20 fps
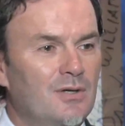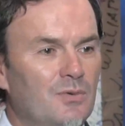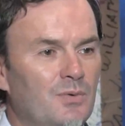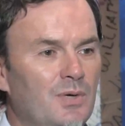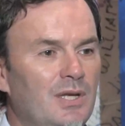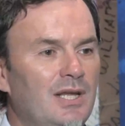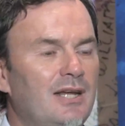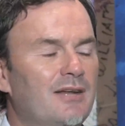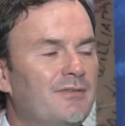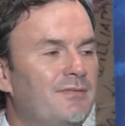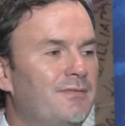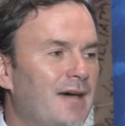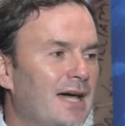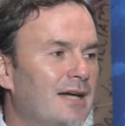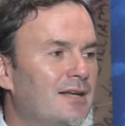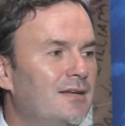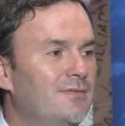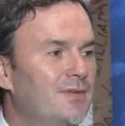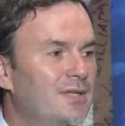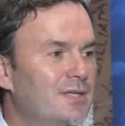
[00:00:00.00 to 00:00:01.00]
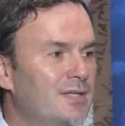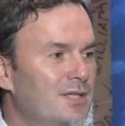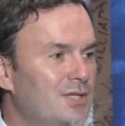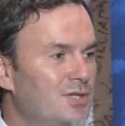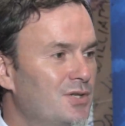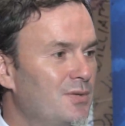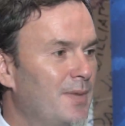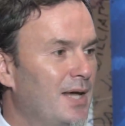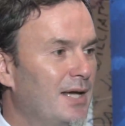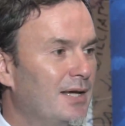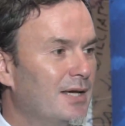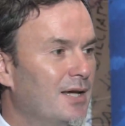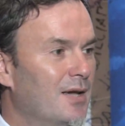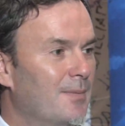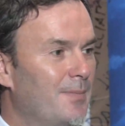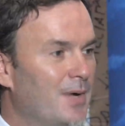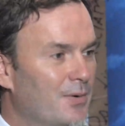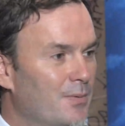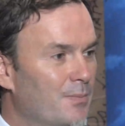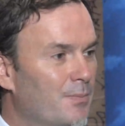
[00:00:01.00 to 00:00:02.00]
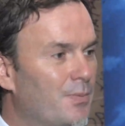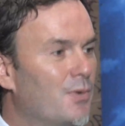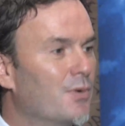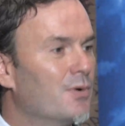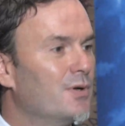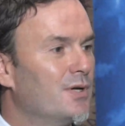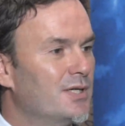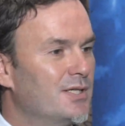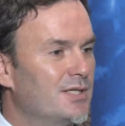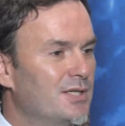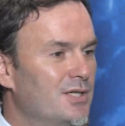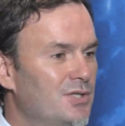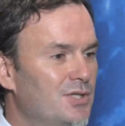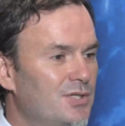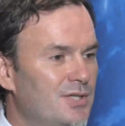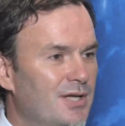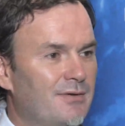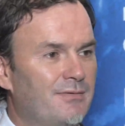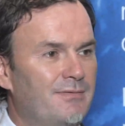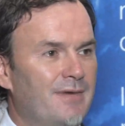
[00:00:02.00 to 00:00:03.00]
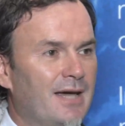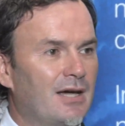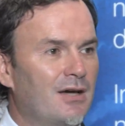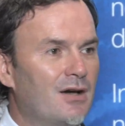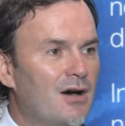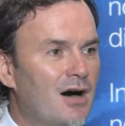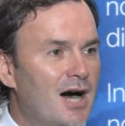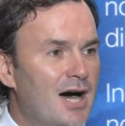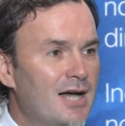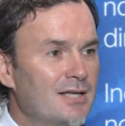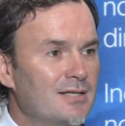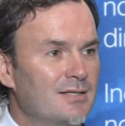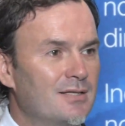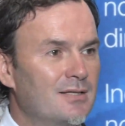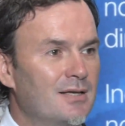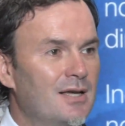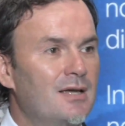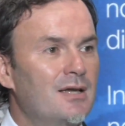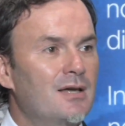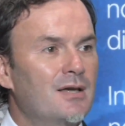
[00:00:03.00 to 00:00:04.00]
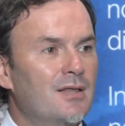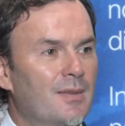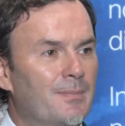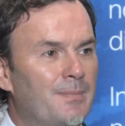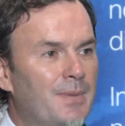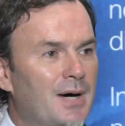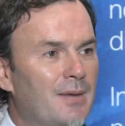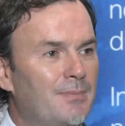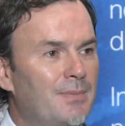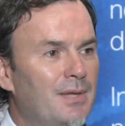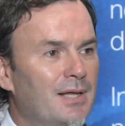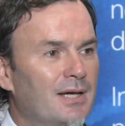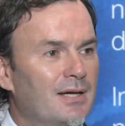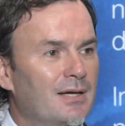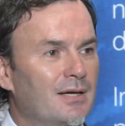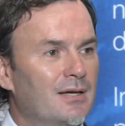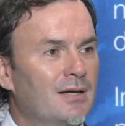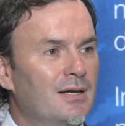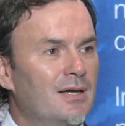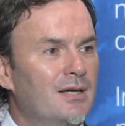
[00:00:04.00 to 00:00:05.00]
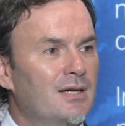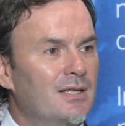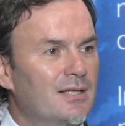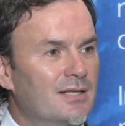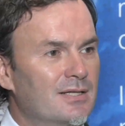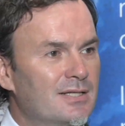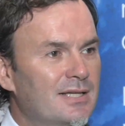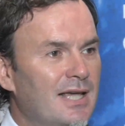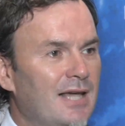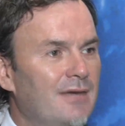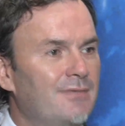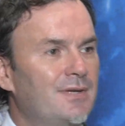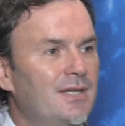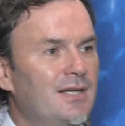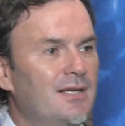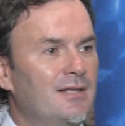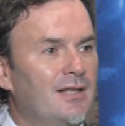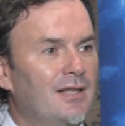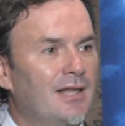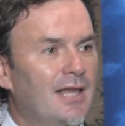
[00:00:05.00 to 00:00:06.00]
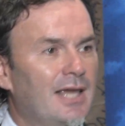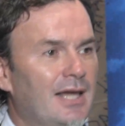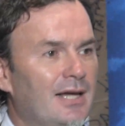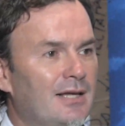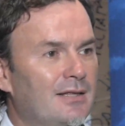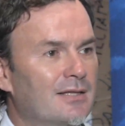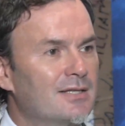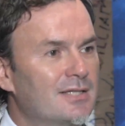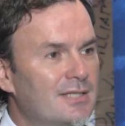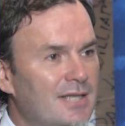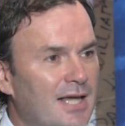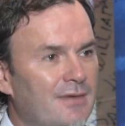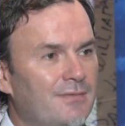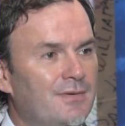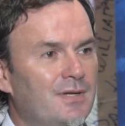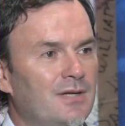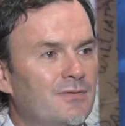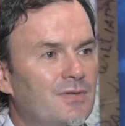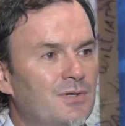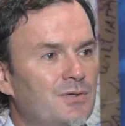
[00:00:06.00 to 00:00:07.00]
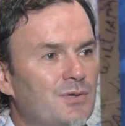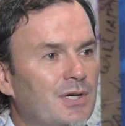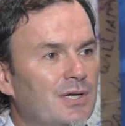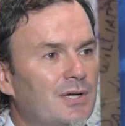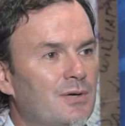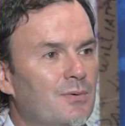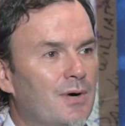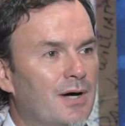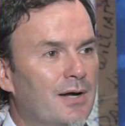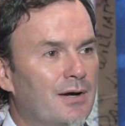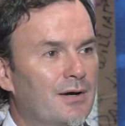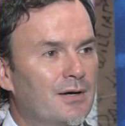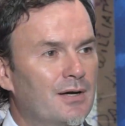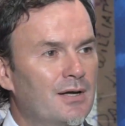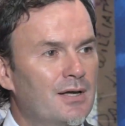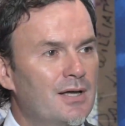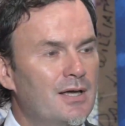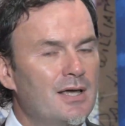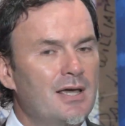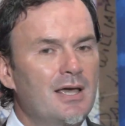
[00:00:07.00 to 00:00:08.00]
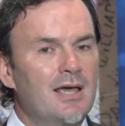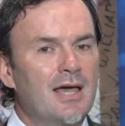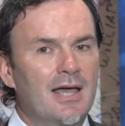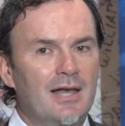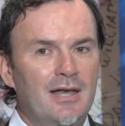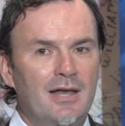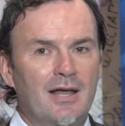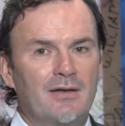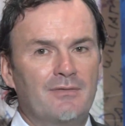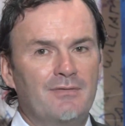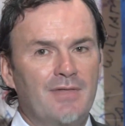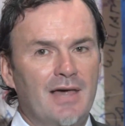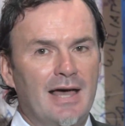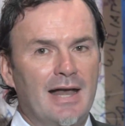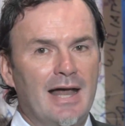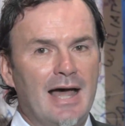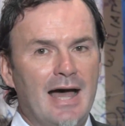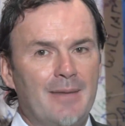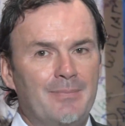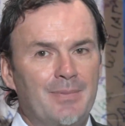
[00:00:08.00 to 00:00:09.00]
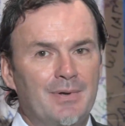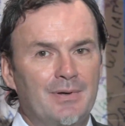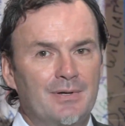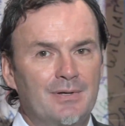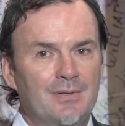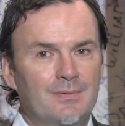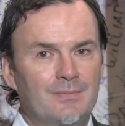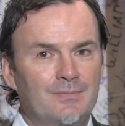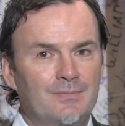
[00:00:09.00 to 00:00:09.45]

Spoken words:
We need effective decision making about important decisions that affect cost, the public, the safety of the lake, the safety of the drinking water, and none of that happened.